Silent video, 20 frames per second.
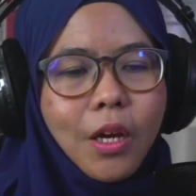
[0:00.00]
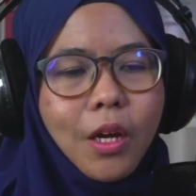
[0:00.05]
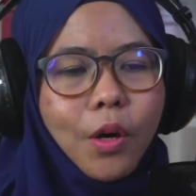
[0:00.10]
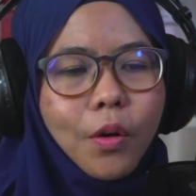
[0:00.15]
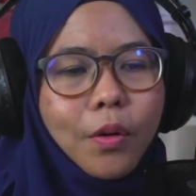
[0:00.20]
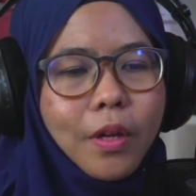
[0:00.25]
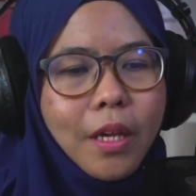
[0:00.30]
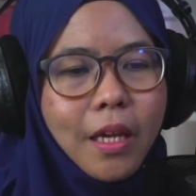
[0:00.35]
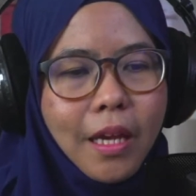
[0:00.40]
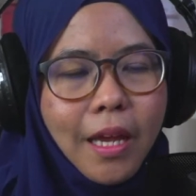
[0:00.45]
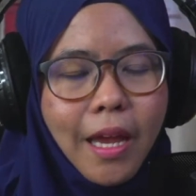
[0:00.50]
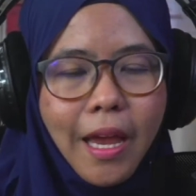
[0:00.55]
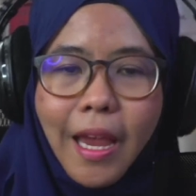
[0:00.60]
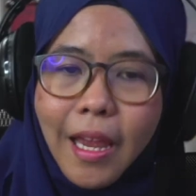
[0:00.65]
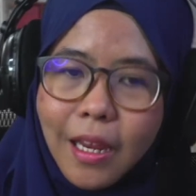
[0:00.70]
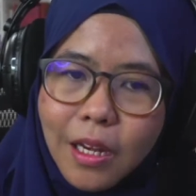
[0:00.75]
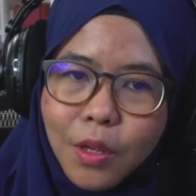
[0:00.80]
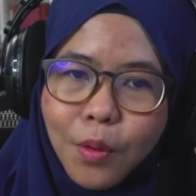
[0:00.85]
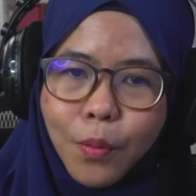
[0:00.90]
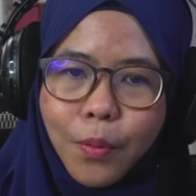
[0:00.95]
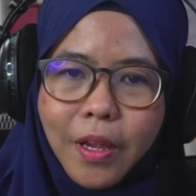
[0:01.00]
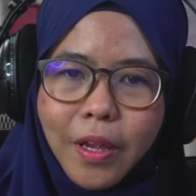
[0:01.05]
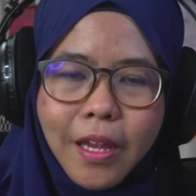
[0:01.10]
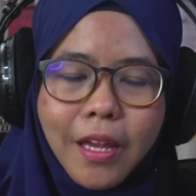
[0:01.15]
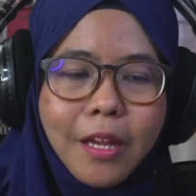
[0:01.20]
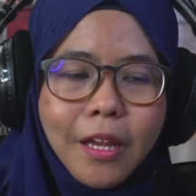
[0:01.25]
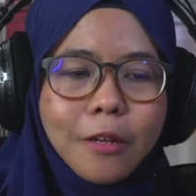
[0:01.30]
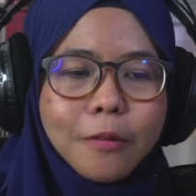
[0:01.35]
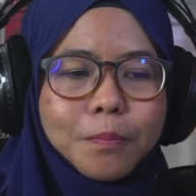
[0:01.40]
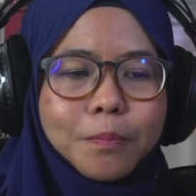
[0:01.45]
Okay,
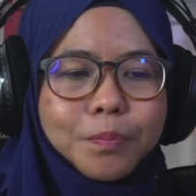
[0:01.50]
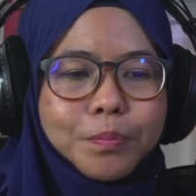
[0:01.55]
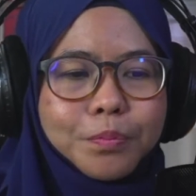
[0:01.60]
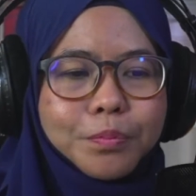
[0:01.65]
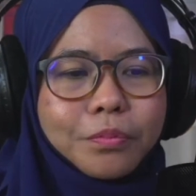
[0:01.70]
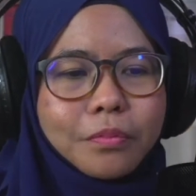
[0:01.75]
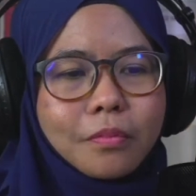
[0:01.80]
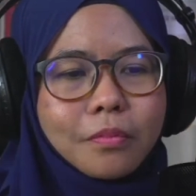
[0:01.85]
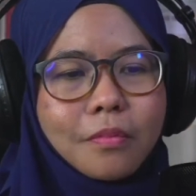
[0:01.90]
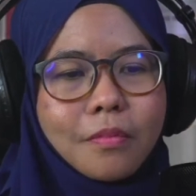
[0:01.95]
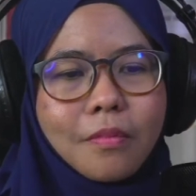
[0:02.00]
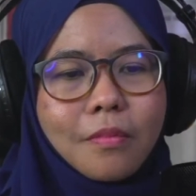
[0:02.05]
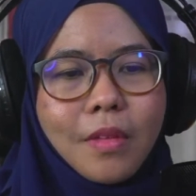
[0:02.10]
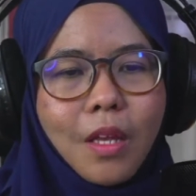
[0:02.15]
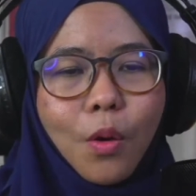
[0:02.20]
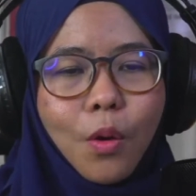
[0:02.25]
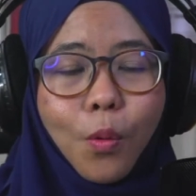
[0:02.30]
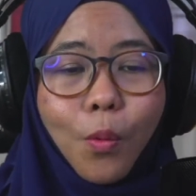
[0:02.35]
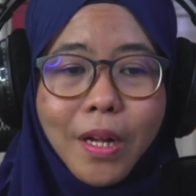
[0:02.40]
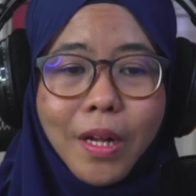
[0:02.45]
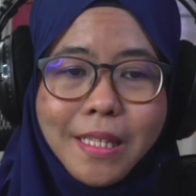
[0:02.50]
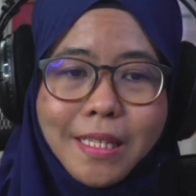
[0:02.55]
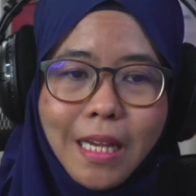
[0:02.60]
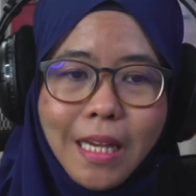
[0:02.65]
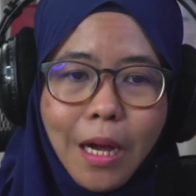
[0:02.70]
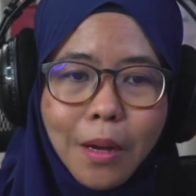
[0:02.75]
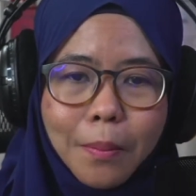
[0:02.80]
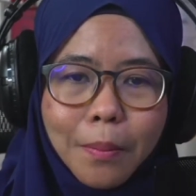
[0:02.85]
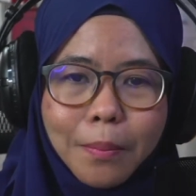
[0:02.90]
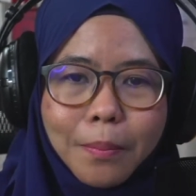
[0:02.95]
anyway, what's
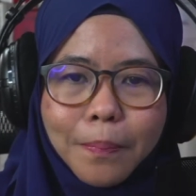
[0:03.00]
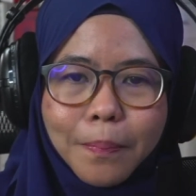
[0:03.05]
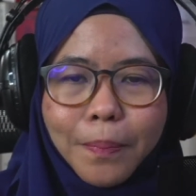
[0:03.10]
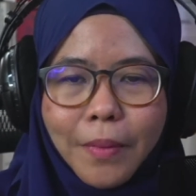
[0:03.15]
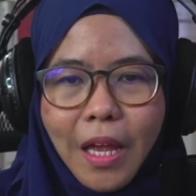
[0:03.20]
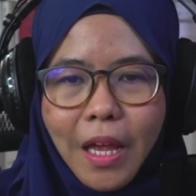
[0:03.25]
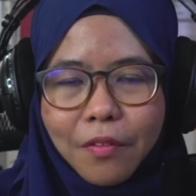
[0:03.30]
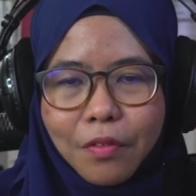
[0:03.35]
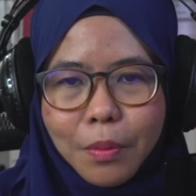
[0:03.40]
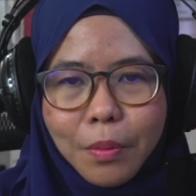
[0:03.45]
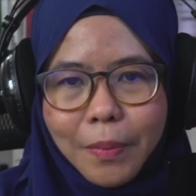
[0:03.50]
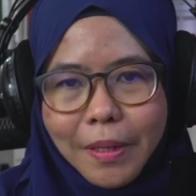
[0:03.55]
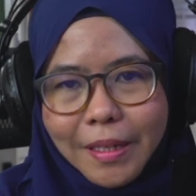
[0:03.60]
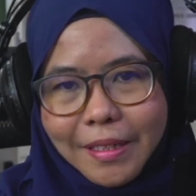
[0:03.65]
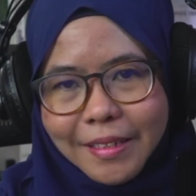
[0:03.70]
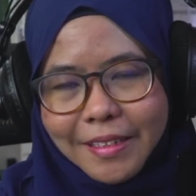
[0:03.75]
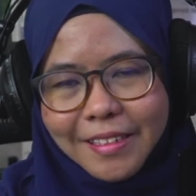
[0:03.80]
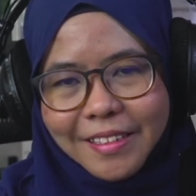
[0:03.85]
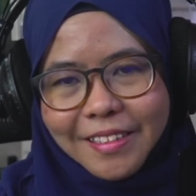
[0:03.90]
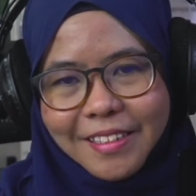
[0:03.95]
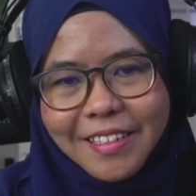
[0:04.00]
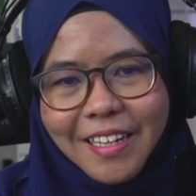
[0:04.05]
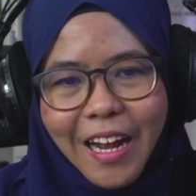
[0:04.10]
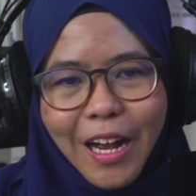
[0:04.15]
up, everybody?